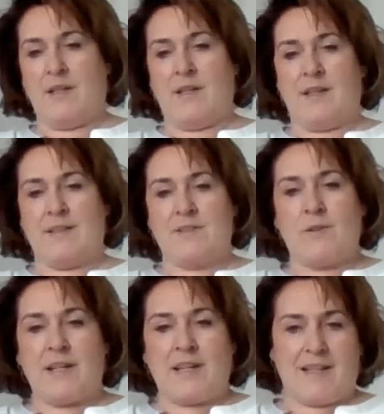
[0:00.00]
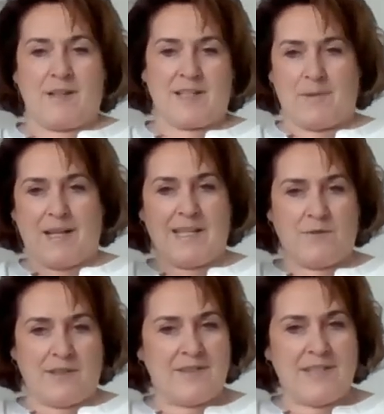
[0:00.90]
And so I can explain
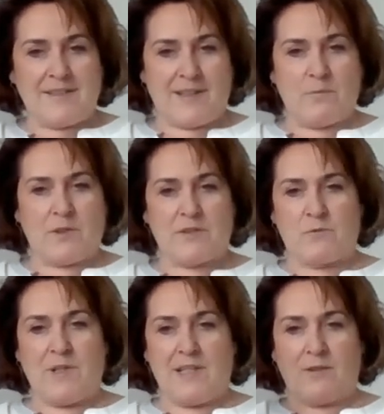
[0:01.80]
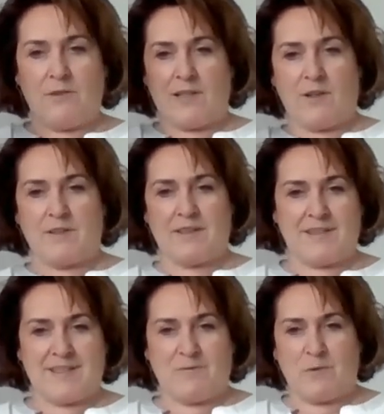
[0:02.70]
you in detail what's really going
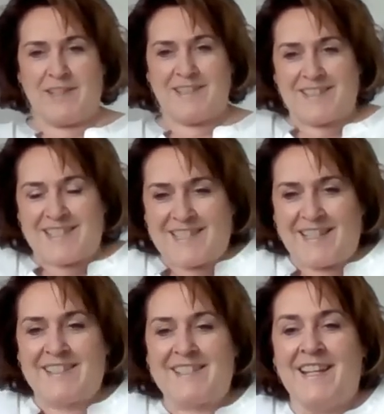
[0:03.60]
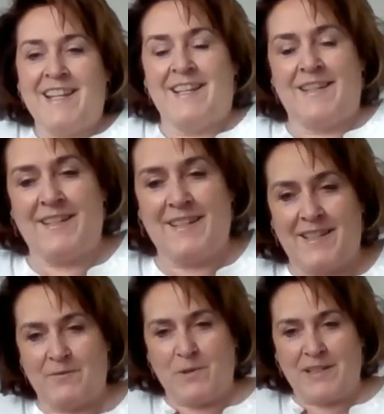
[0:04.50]
on within these cells
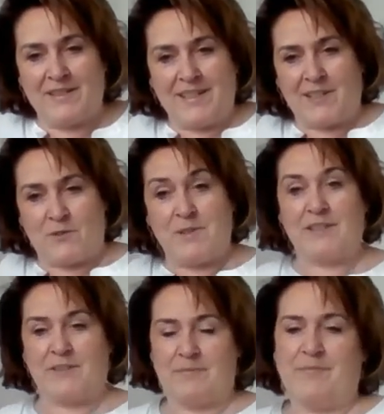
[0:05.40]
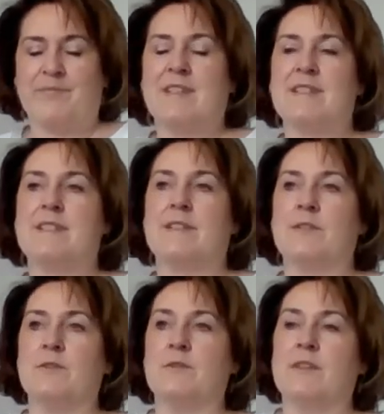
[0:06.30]
when they are triggered.
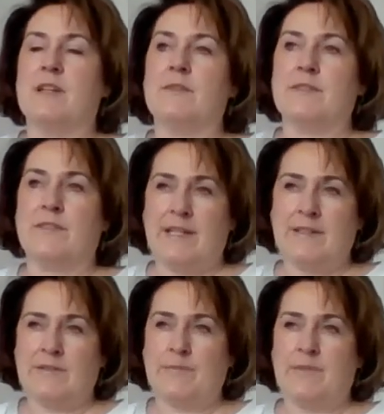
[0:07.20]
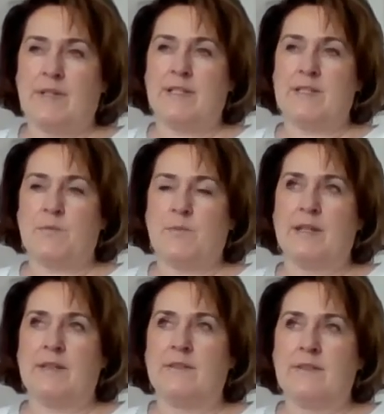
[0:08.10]
So after that, I
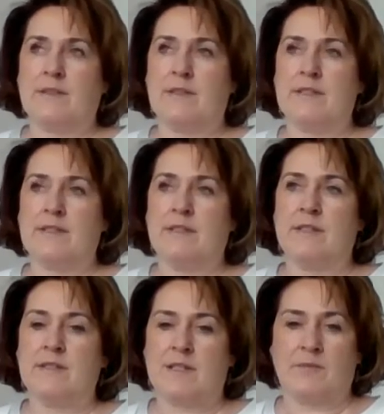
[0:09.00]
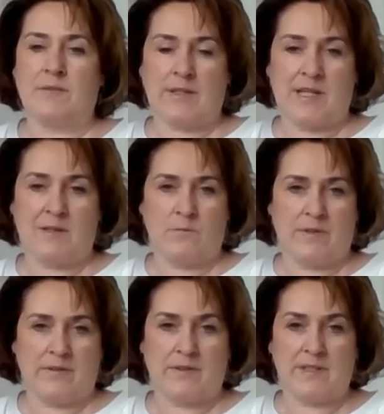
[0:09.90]
spent still some time
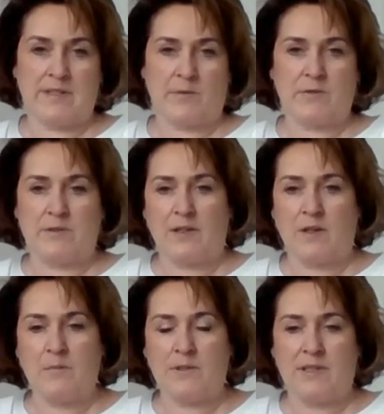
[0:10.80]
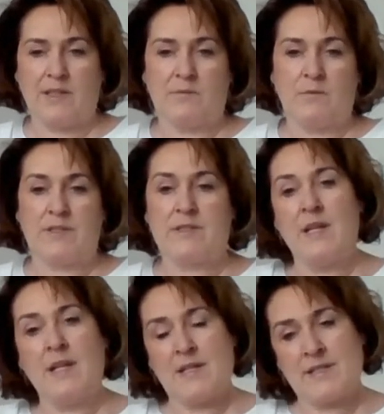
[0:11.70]
with this pharmaceutical company. It was
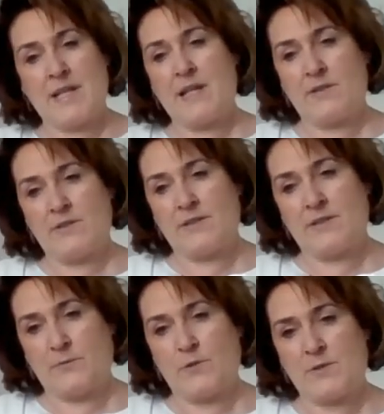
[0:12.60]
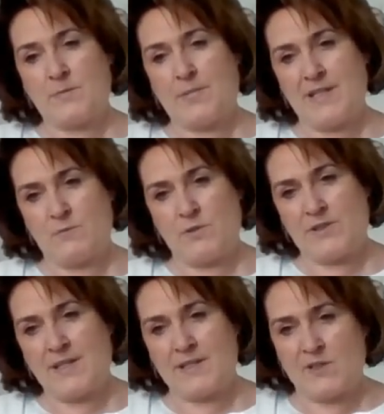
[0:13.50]
Sandoz in the first place,
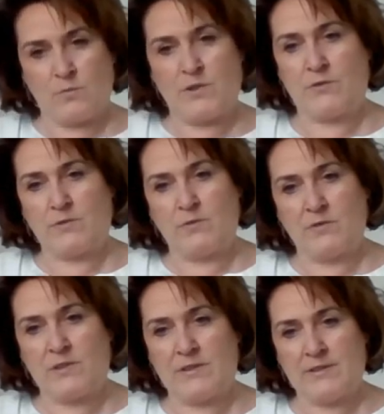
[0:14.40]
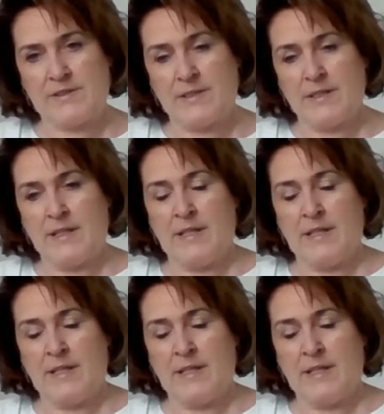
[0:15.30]
which then switched to Novartis.